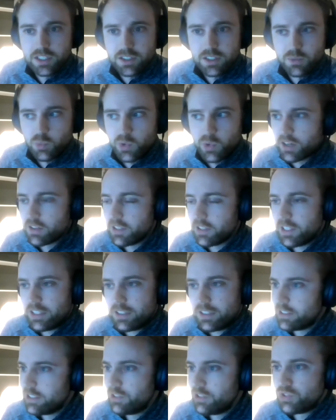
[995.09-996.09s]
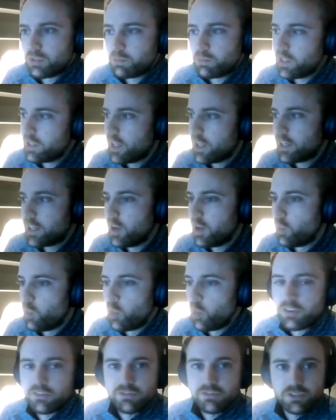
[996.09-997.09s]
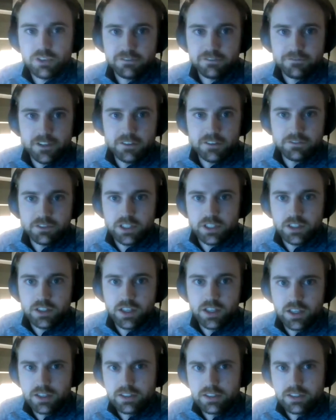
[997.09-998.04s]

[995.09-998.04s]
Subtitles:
where he used to be like a 1 for 50.